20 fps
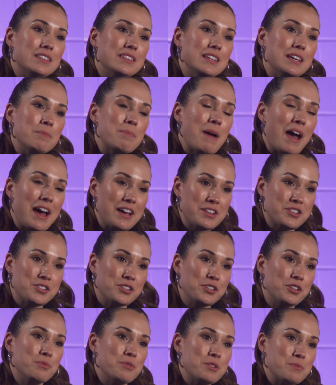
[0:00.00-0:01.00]
the
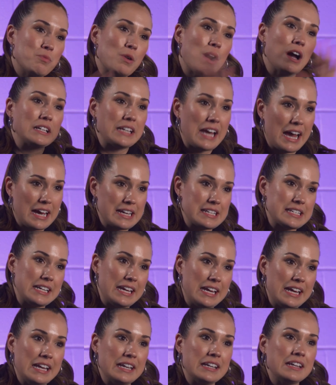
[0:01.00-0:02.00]
pastor who was broadcast
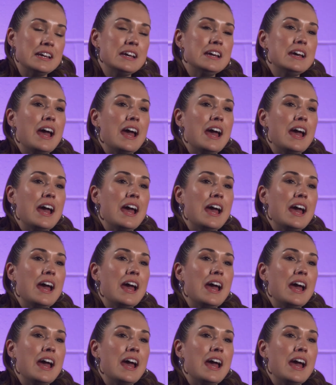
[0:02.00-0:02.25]
in.